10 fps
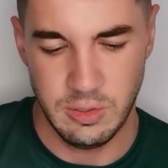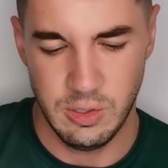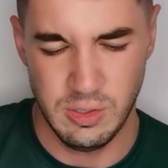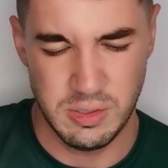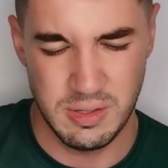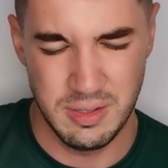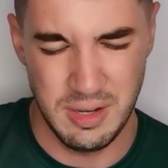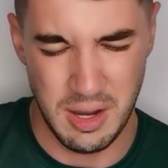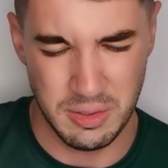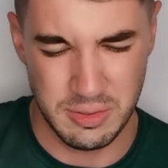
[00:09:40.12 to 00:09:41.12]
Good
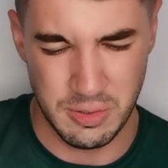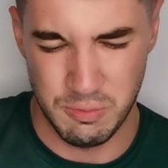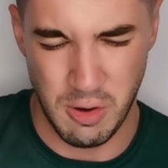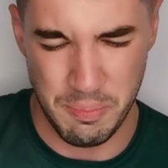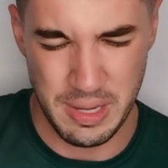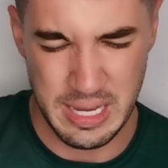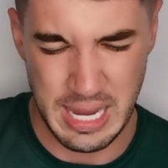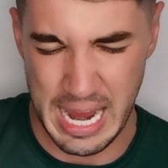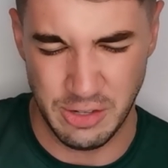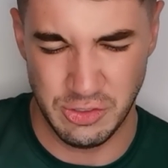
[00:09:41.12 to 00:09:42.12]
luck to Robbie,
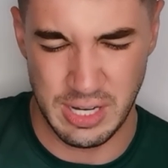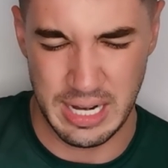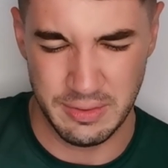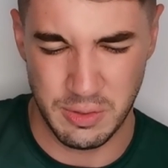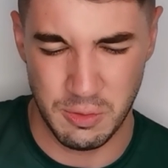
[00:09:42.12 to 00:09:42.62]
hashtag